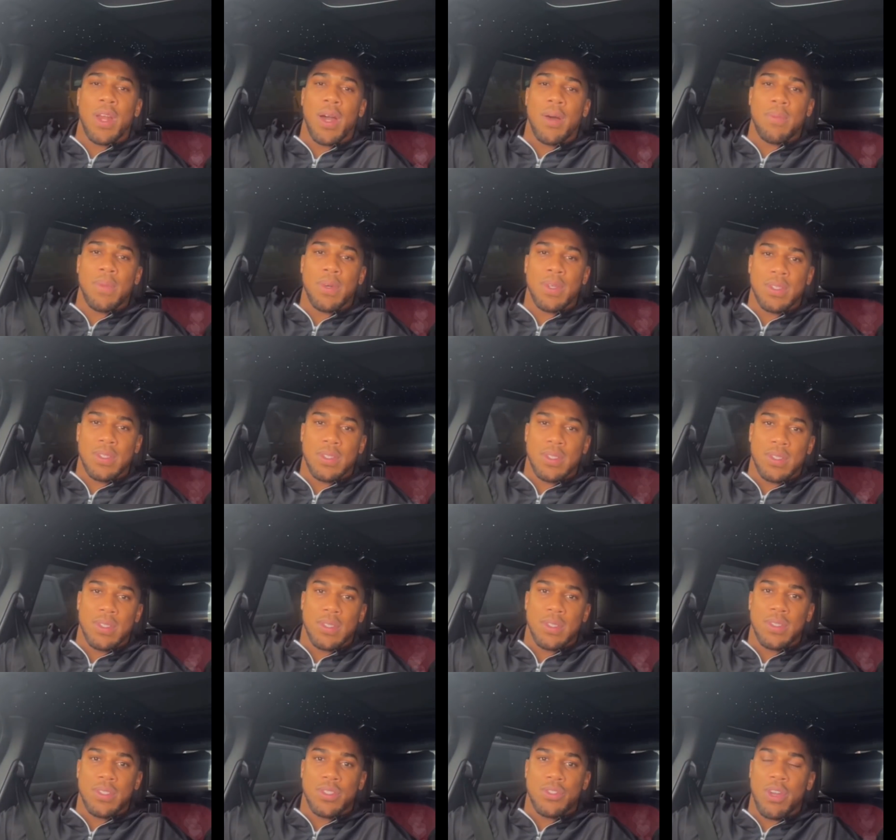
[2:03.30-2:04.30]
in numbers.
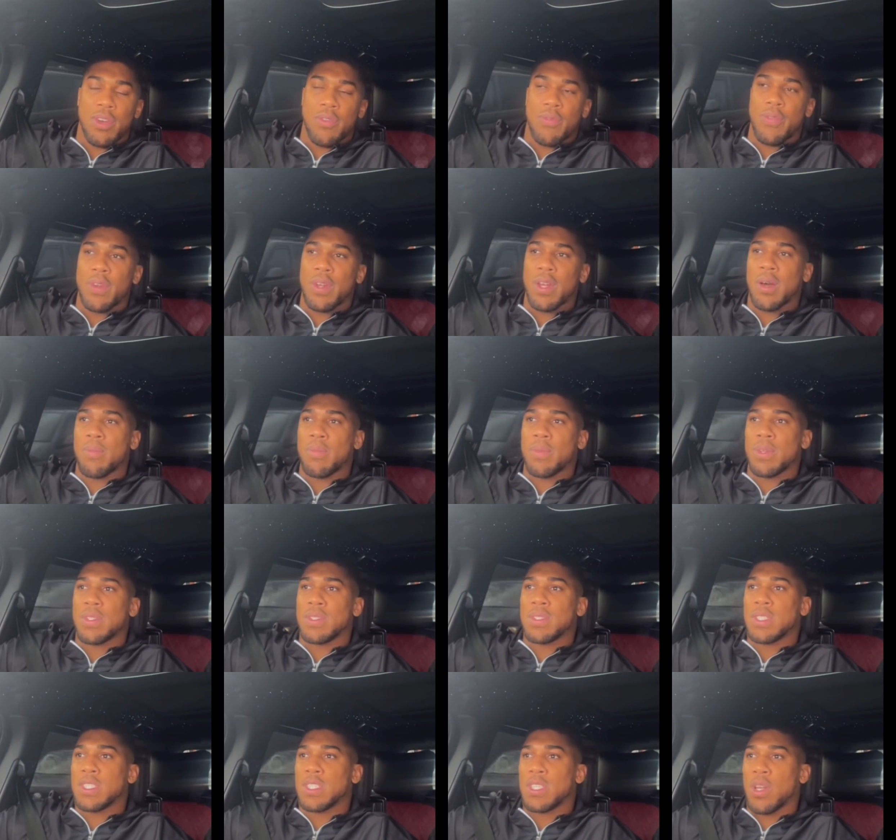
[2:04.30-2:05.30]
Strength in
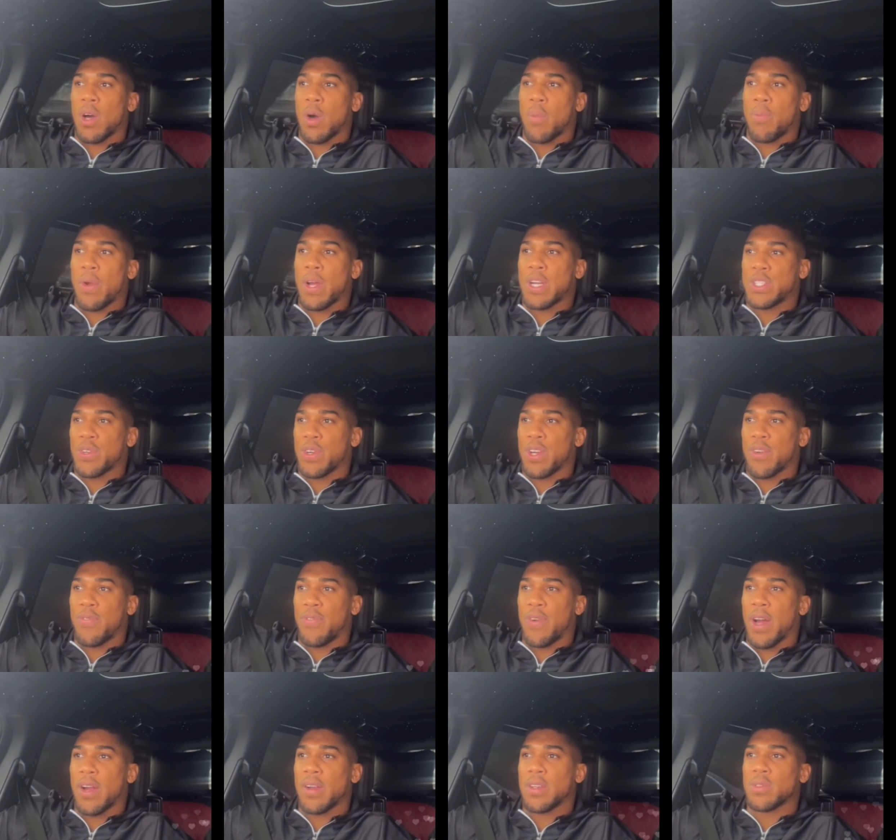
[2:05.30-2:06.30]
numbers. It's a lot of pressure on the
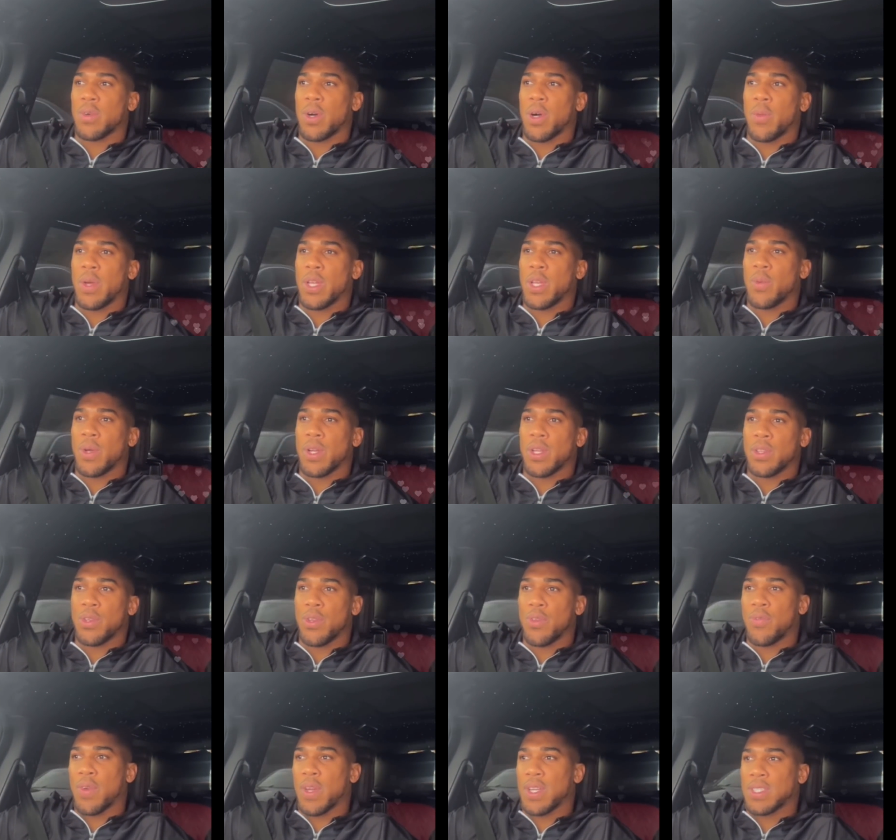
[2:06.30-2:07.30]
fighter as well when you want to
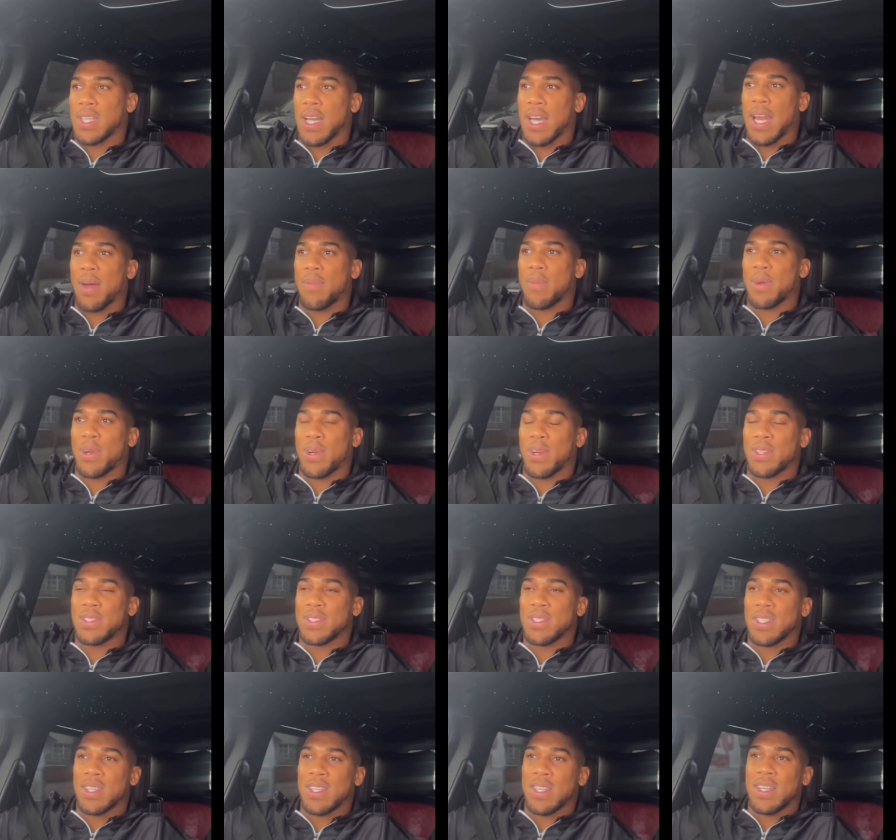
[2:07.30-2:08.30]
do things like that,
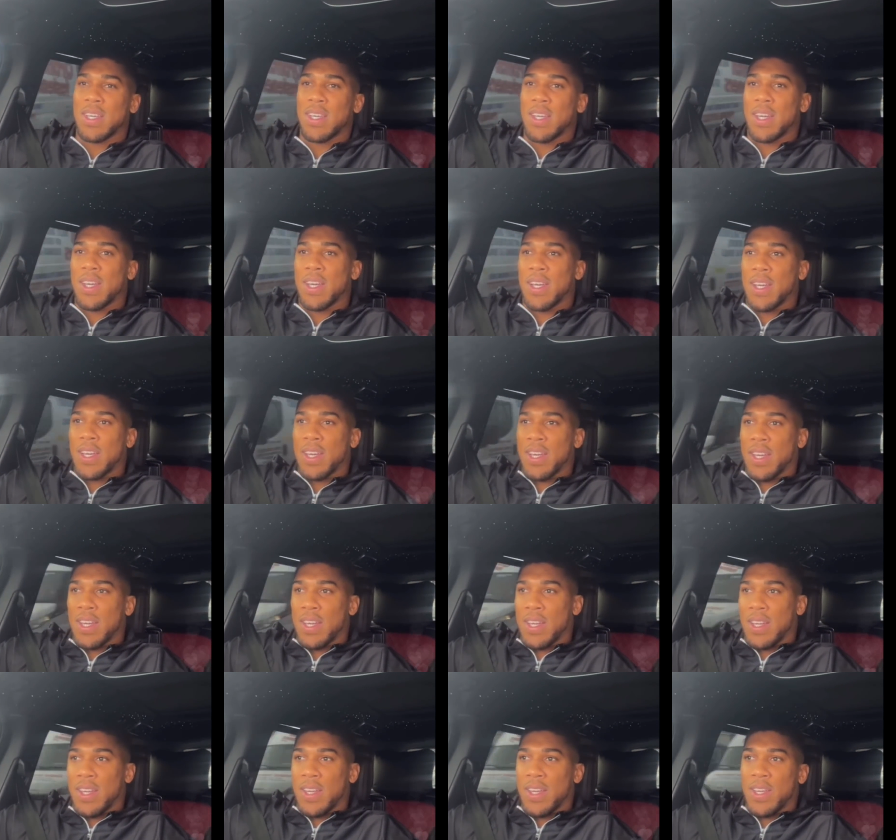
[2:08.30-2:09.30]
because
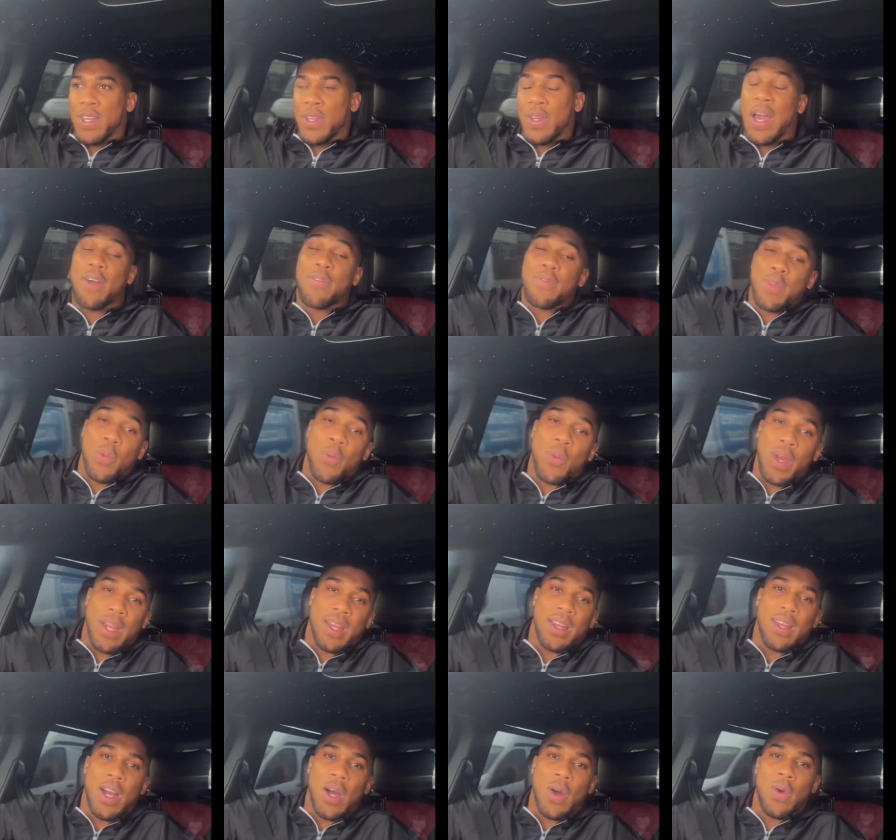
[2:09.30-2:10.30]
you have to
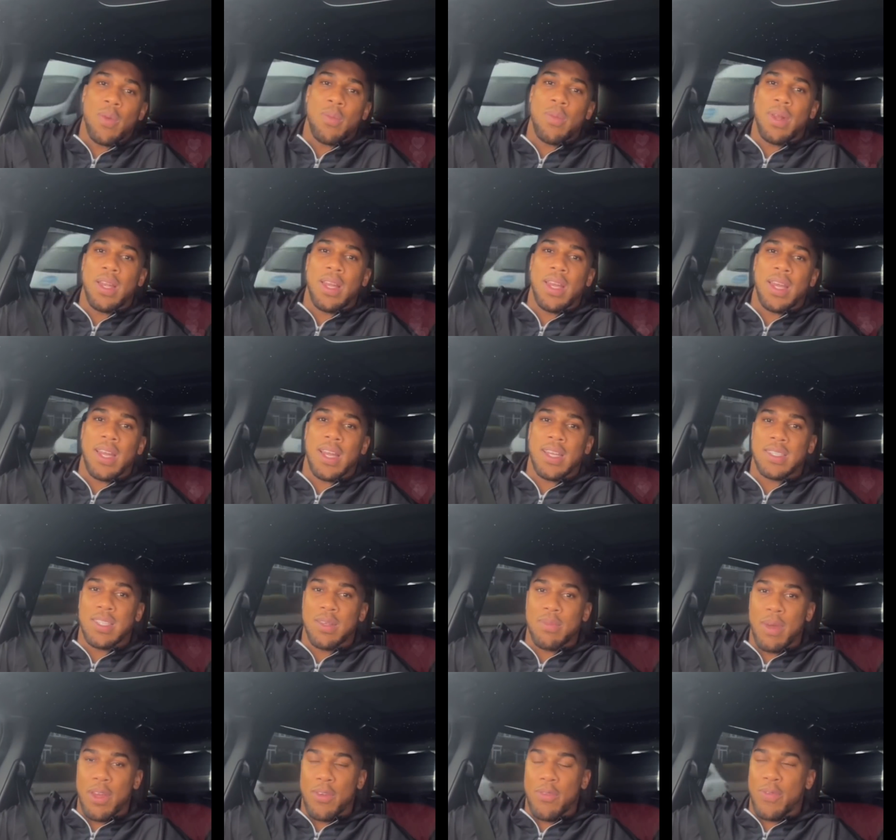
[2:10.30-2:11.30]
win ultimately, and that's
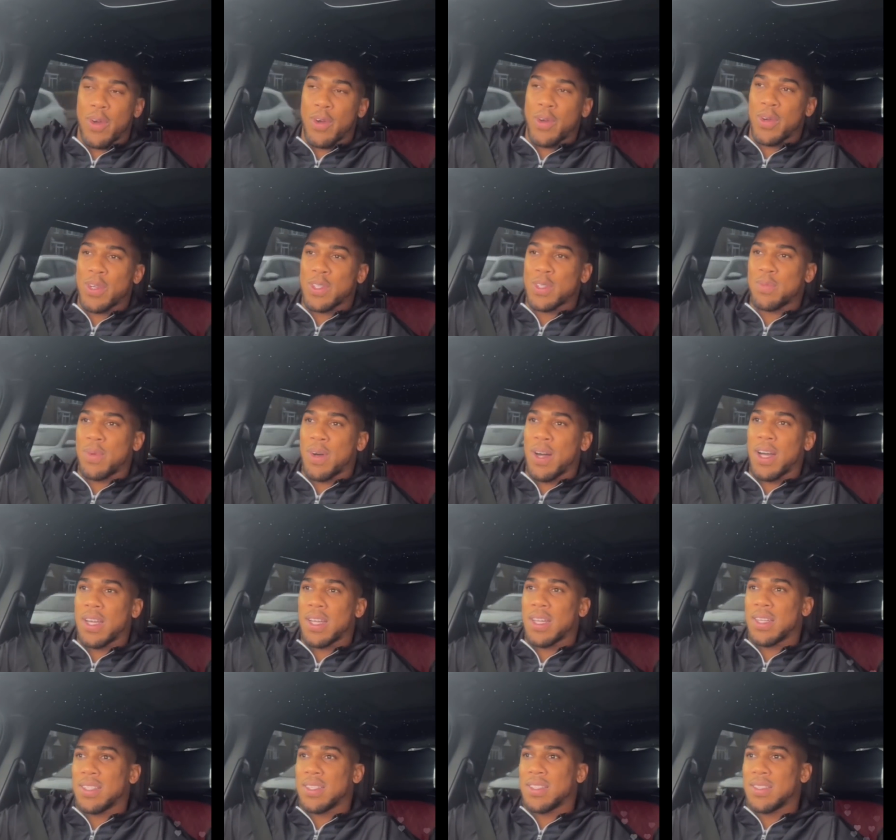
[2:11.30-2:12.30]
the main focus. But
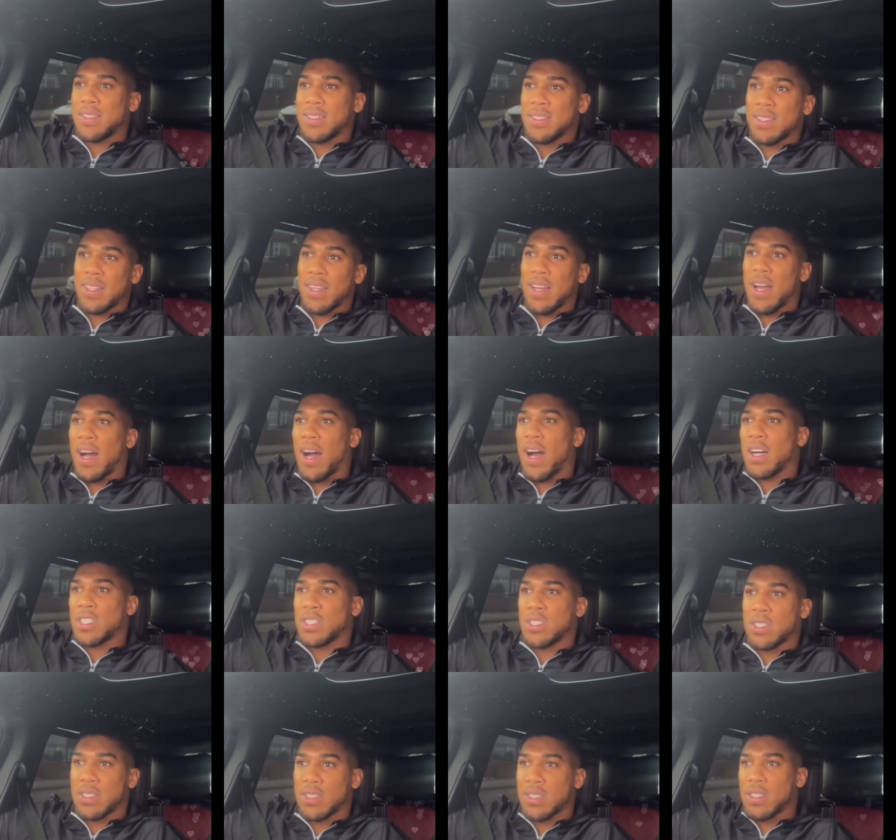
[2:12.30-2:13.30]

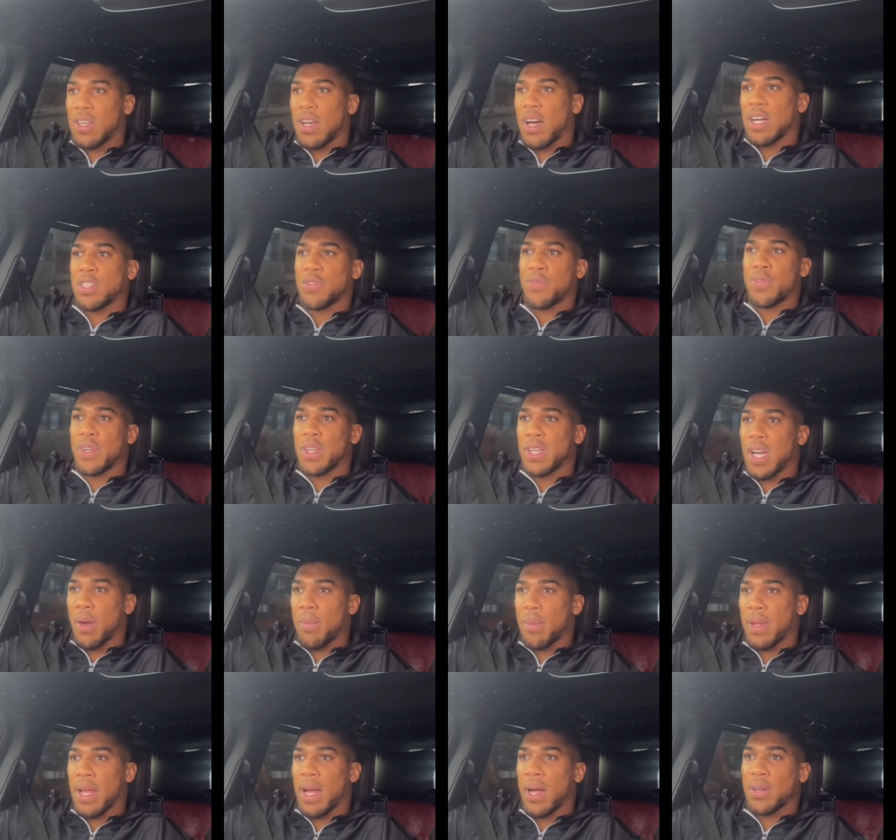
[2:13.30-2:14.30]
us three
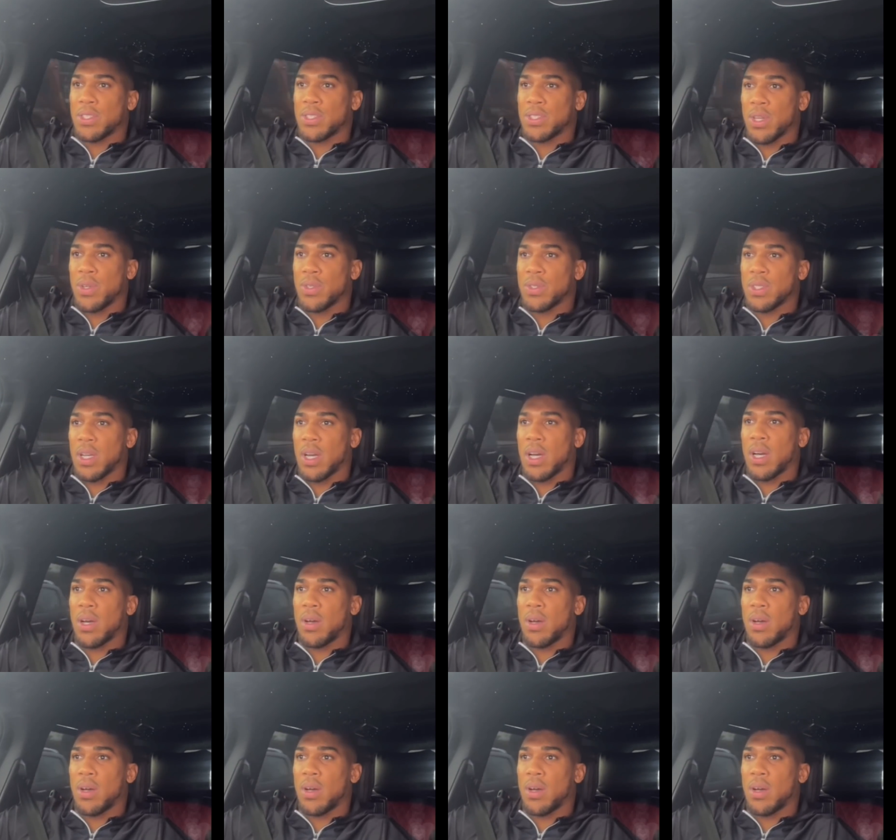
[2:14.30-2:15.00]
coming out shows.